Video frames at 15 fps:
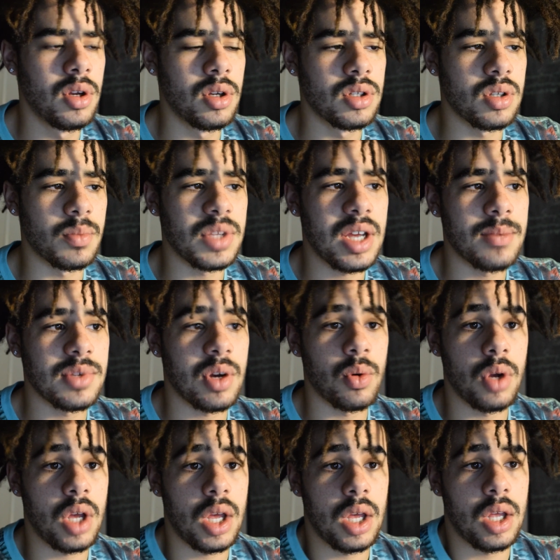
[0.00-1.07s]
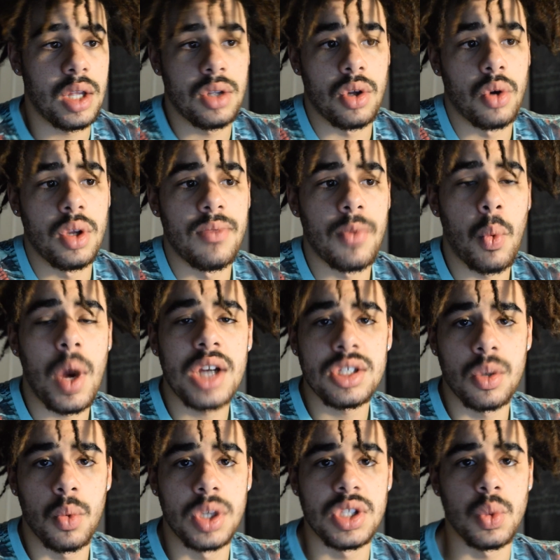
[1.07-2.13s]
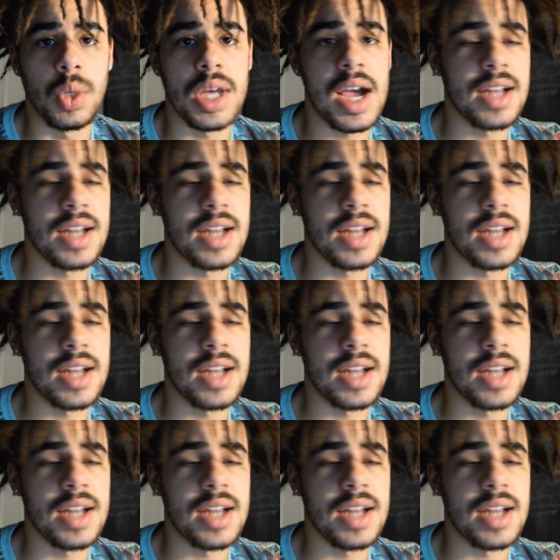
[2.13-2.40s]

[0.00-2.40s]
sometimes I don't even wash it once a week.